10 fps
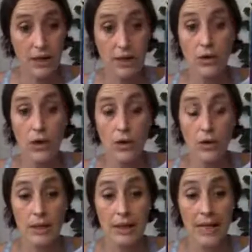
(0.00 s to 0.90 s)
you know,
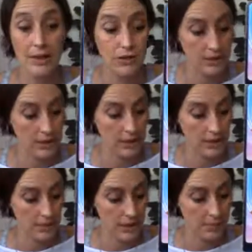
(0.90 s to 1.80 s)
later in the year
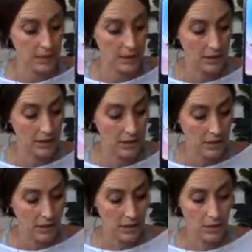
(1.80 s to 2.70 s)
coming in,
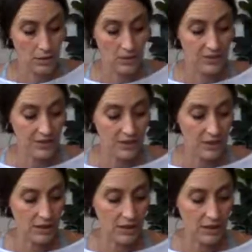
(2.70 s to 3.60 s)
a
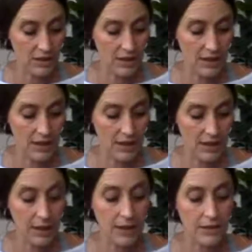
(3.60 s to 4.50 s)
reveal.
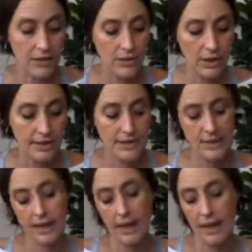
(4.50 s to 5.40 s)
I know I did
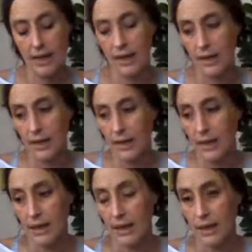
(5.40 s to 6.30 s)
a
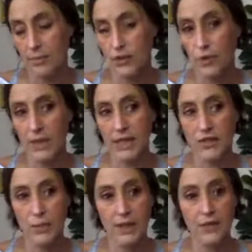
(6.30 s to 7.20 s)

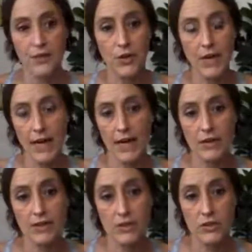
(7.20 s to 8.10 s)
2020
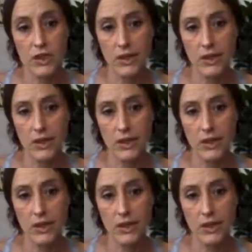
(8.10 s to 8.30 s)
forecast,